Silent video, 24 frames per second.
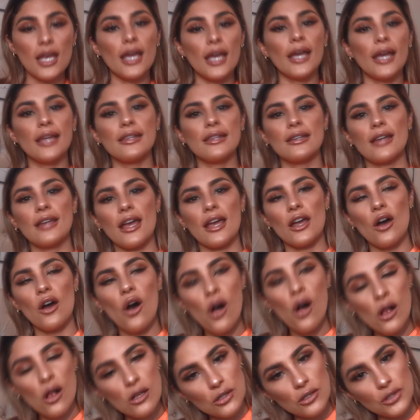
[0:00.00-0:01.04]
And then I
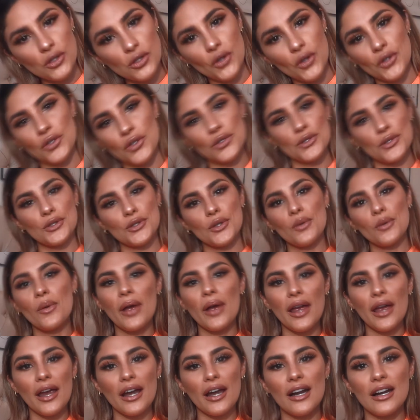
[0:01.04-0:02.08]
also used to
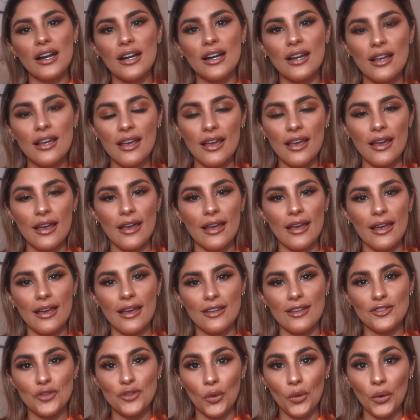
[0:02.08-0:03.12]
wear
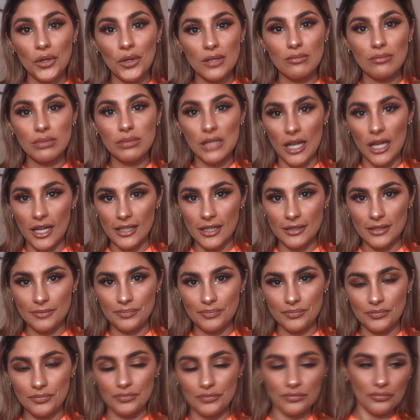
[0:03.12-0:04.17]
a dirty blonde,
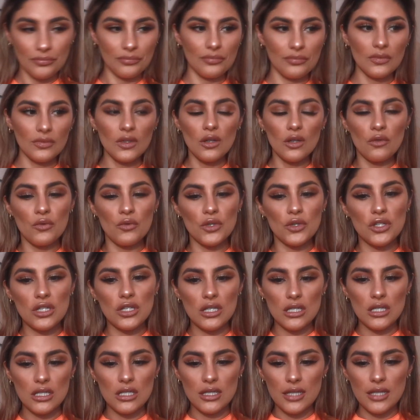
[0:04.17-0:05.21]
which
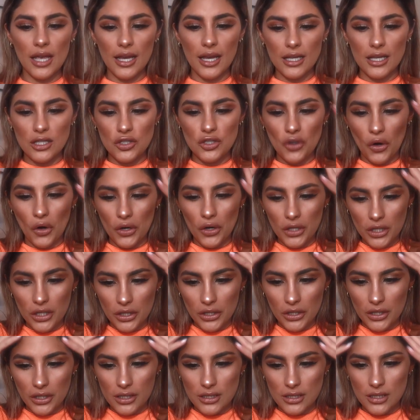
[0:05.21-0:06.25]
is like a darker
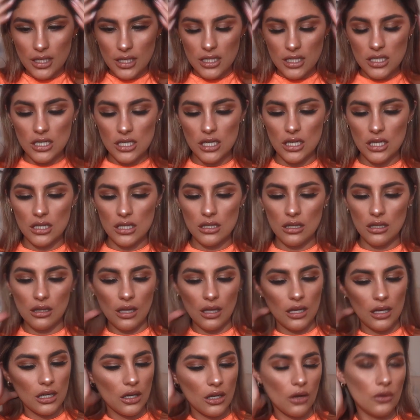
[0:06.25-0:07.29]
extensions and
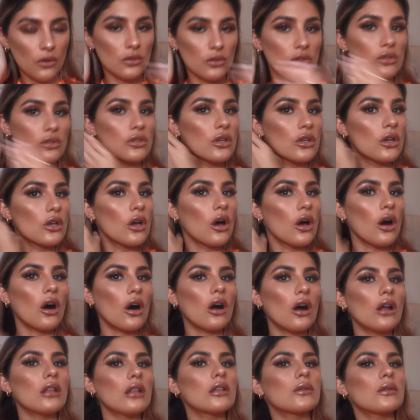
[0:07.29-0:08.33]
then it goes
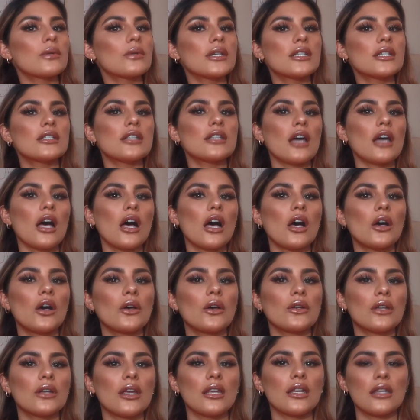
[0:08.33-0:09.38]
all the way
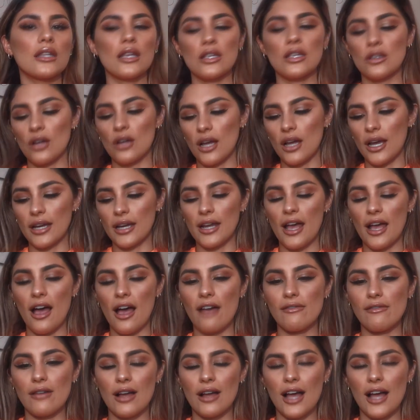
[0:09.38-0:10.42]
down and then you kind of
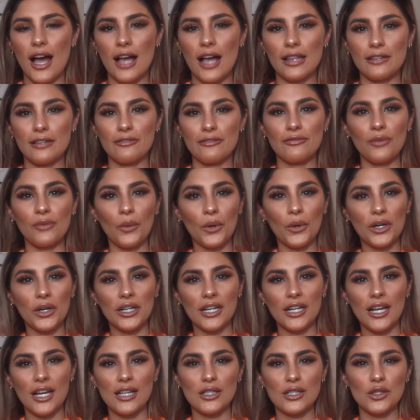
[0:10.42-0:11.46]
have a
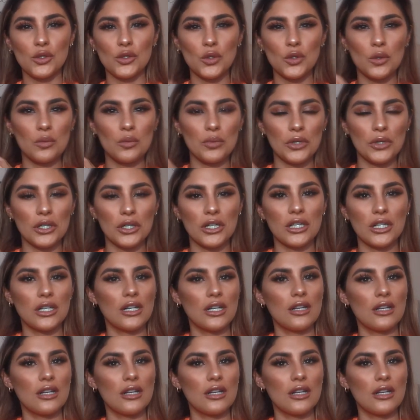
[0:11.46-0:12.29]
California super